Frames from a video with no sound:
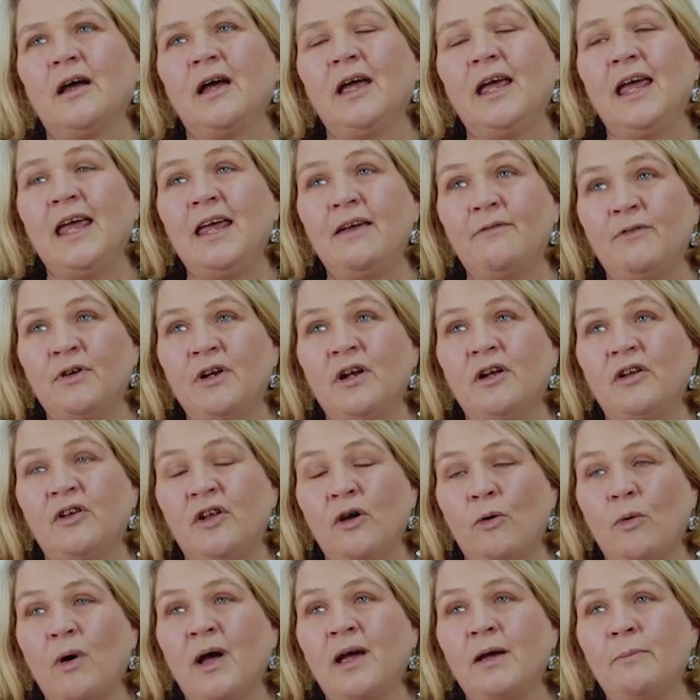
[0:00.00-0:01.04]
even
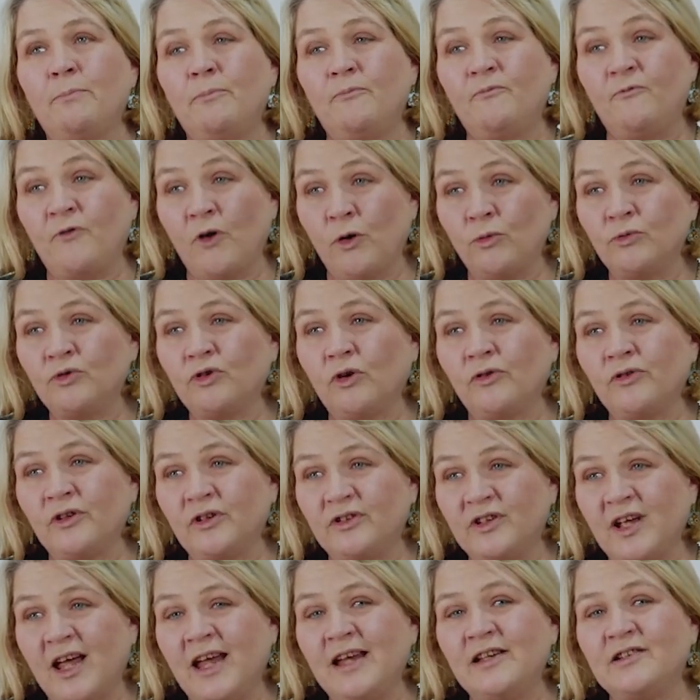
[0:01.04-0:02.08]
though I phoned on the
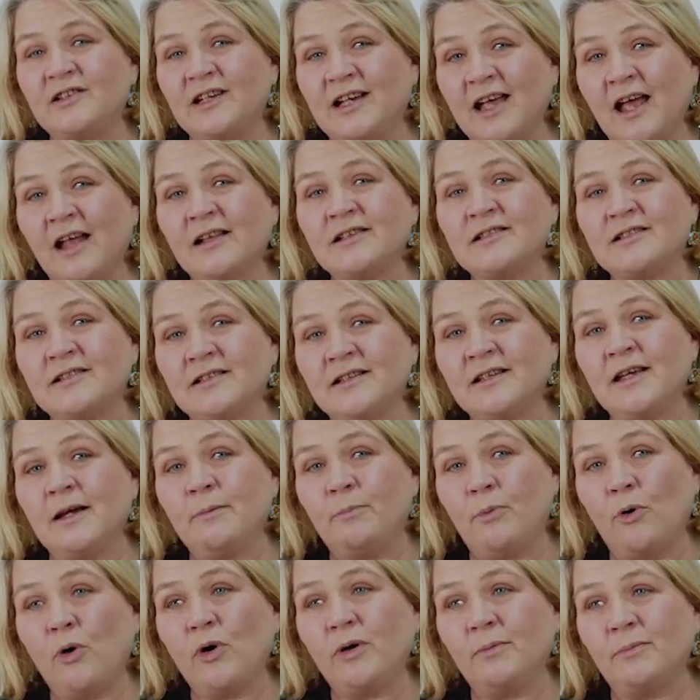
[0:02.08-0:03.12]
day to cancel the
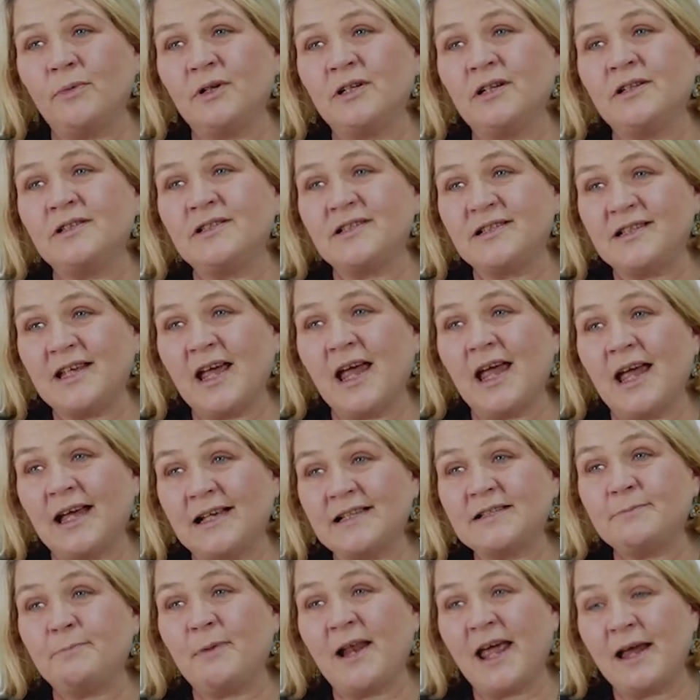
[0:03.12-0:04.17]
appointment and
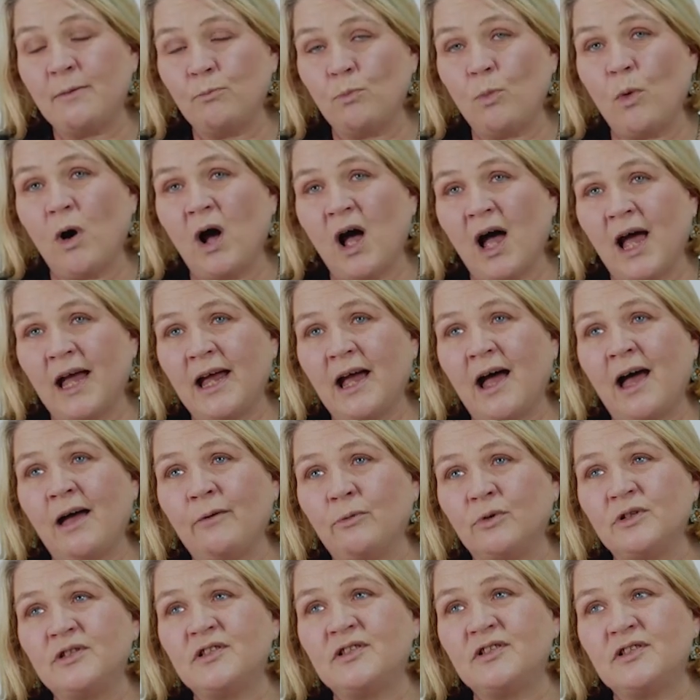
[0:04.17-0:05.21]
explain why, I
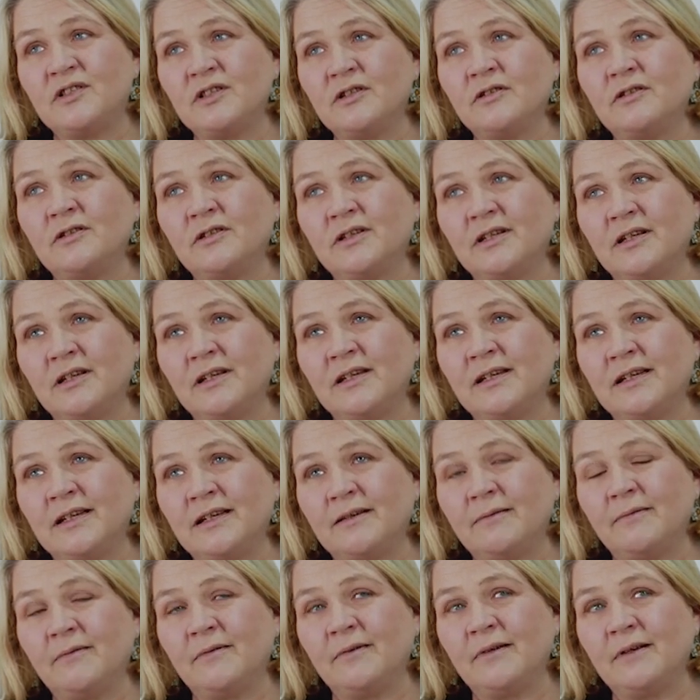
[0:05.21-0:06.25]
would still
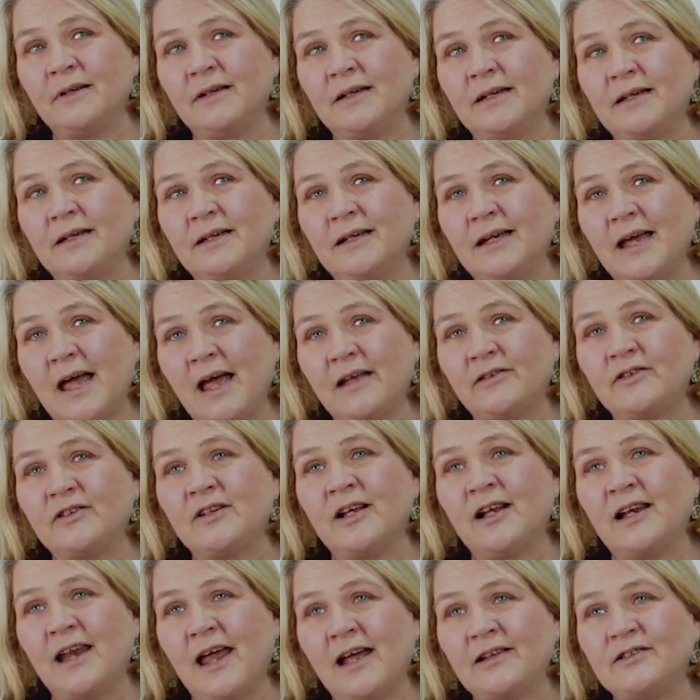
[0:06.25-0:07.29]
get
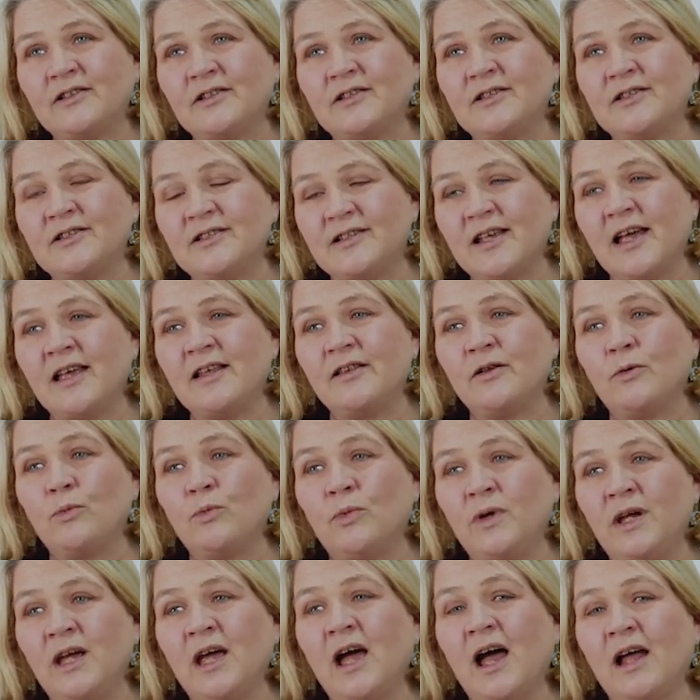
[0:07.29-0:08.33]
a letter to say that
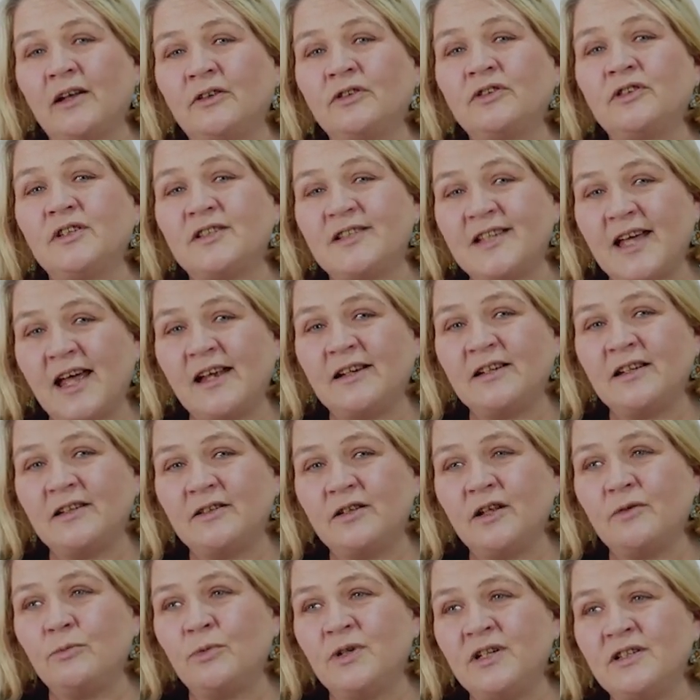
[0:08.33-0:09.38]
we hadn't attended,
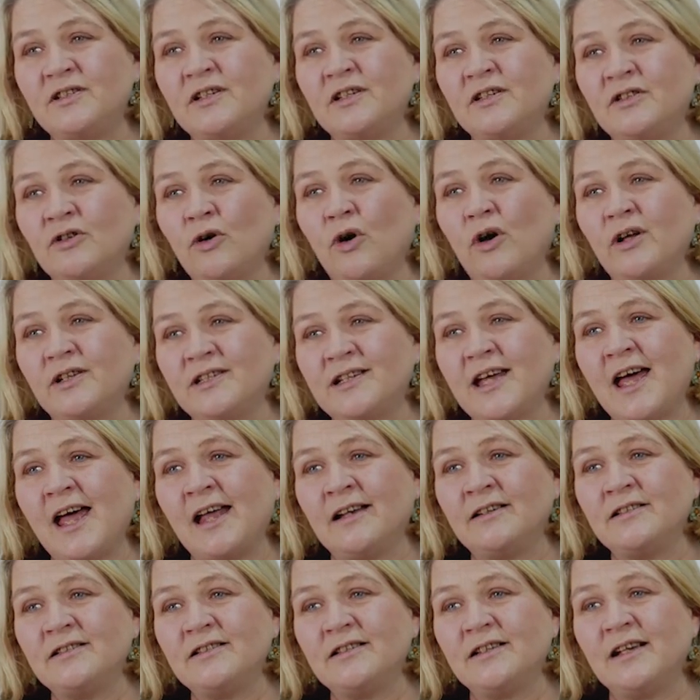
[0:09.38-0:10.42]
that we did not
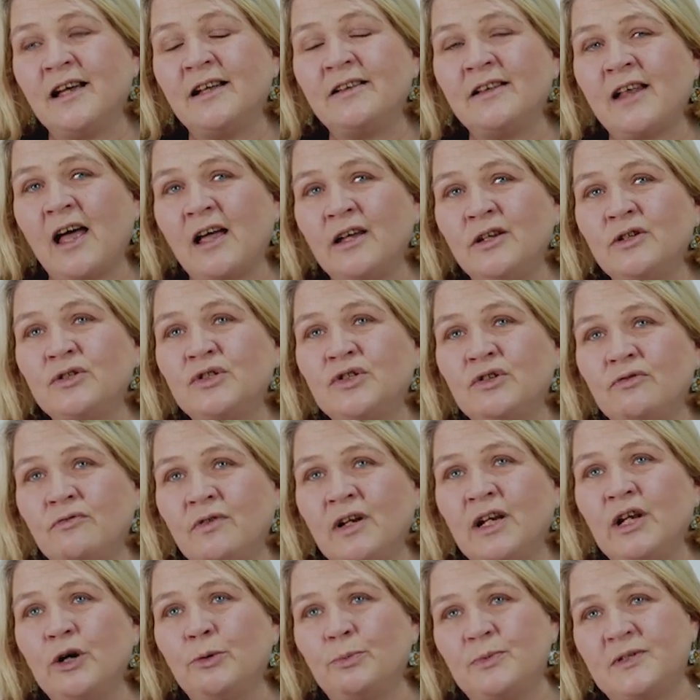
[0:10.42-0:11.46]
attend. And that used to
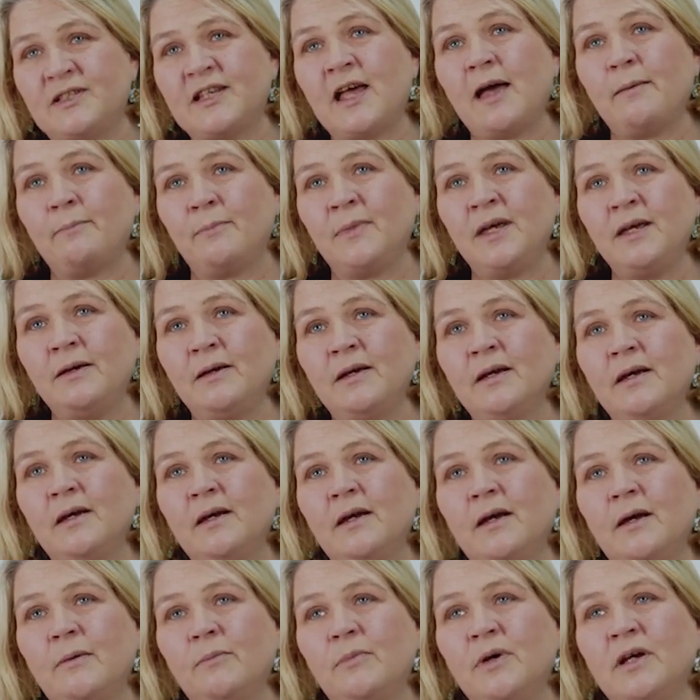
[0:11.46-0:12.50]
really upset me
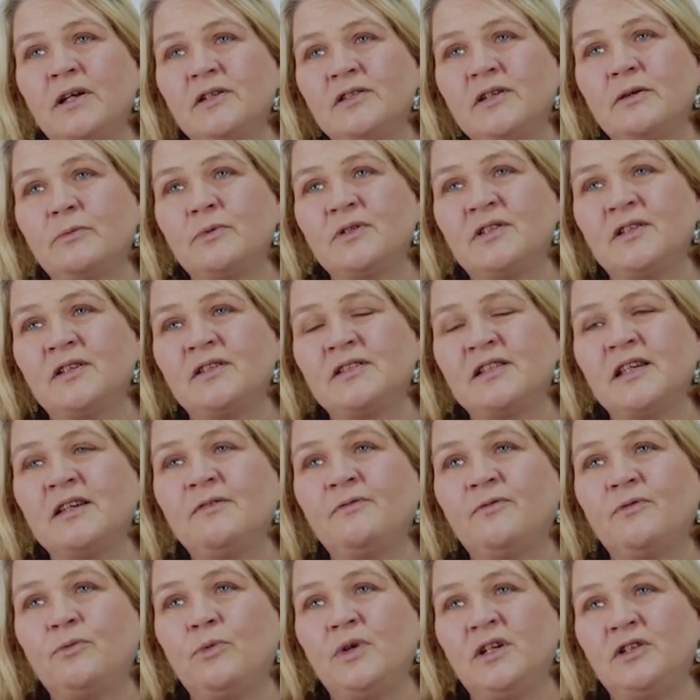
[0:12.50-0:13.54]
because it was as
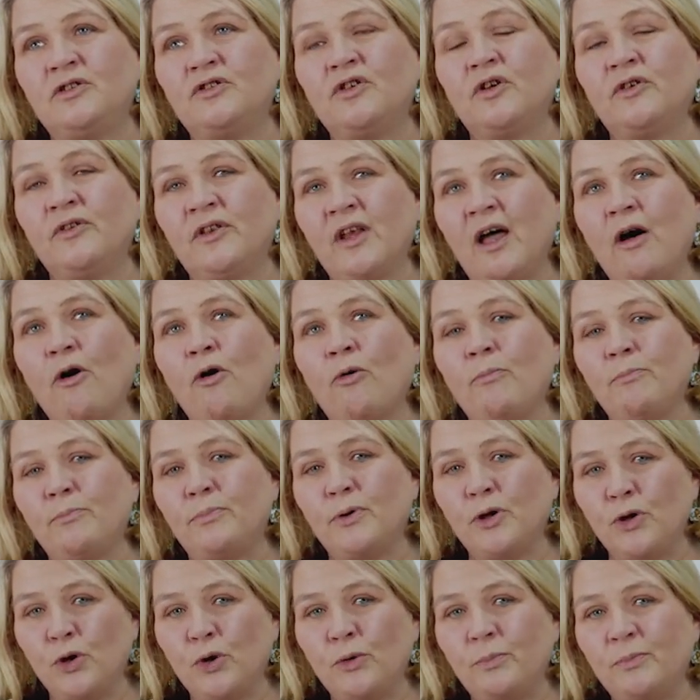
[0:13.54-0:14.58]
if we'd done that on
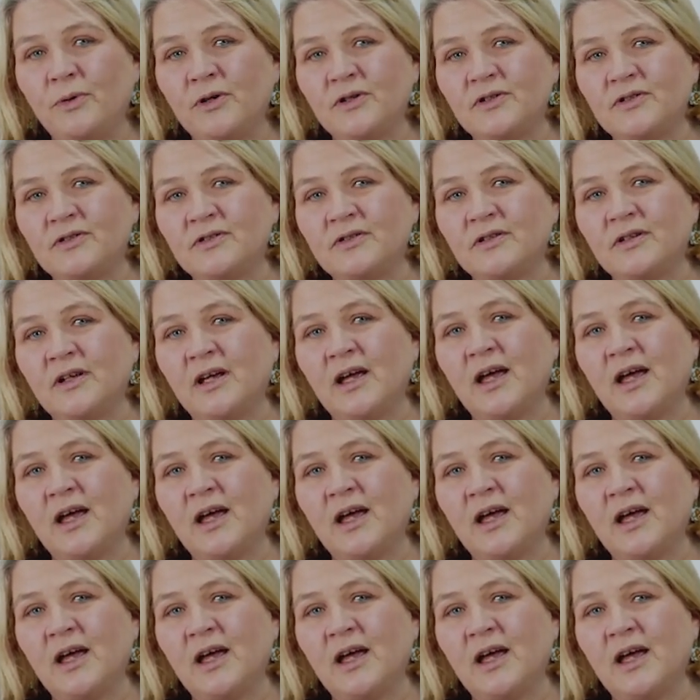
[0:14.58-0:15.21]
purpose